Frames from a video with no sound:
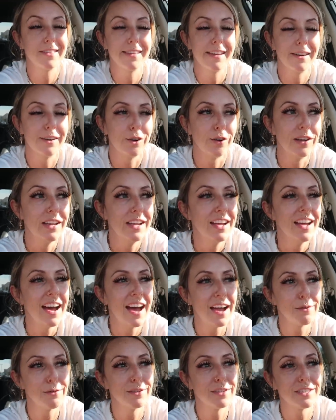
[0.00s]
So
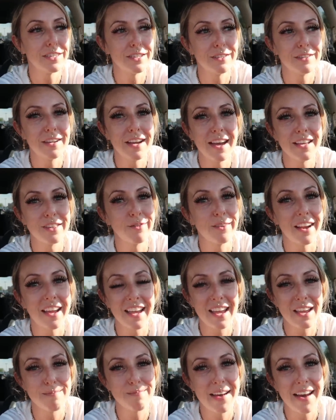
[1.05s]
I will see you guys when
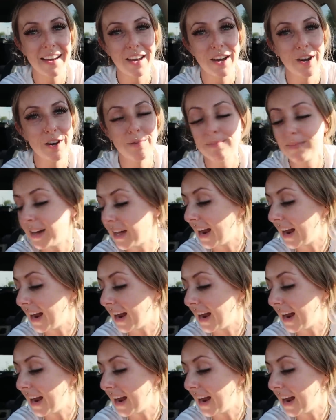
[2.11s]
I get back home,